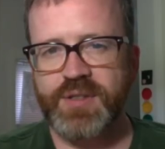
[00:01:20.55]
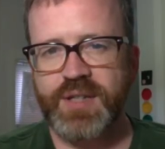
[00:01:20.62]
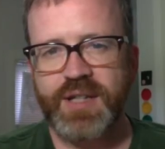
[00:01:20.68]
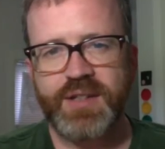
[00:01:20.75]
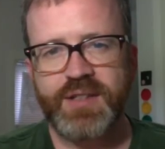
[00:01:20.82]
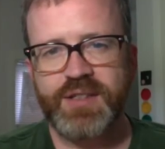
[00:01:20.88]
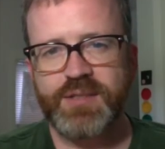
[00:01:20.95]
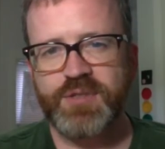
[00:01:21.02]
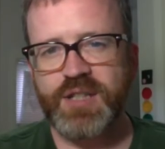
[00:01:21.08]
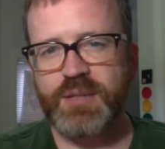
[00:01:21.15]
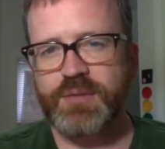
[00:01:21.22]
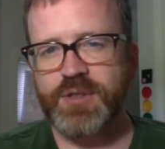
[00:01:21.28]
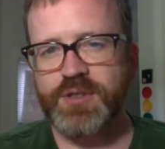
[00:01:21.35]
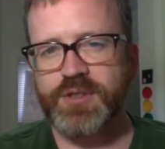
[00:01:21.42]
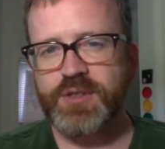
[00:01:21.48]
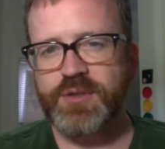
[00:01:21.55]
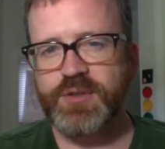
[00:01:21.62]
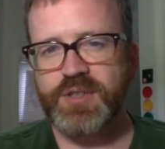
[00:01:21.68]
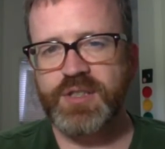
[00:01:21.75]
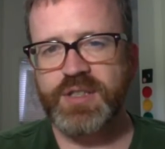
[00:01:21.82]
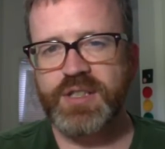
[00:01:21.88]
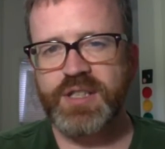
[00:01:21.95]
and these parameters are
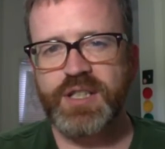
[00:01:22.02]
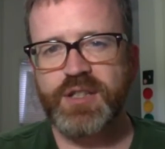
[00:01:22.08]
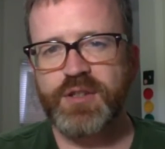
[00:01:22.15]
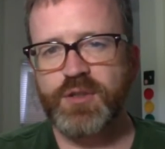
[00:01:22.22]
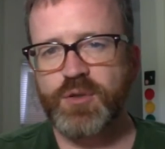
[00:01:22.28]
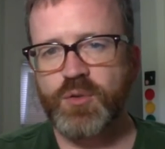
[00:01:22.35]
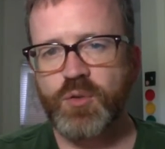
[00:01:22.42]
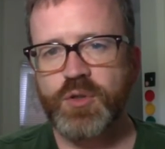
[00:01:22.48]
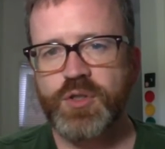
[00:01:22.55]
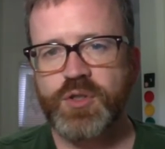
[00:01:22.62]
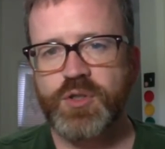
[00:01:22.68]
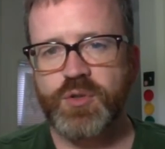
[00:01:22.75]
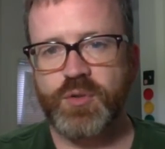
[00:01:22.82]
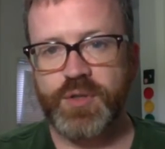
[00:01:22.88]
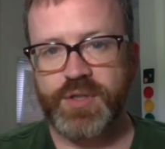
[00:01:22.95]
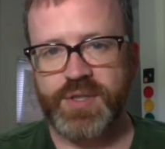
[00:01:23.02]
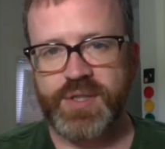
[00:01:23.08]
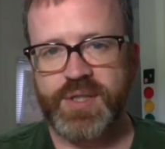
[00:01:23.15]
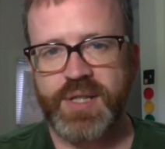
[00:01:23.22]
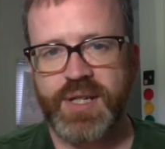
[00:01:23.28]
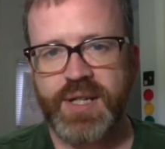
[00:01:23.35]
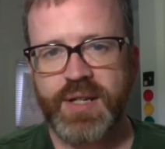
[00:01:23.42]
usually either-or choices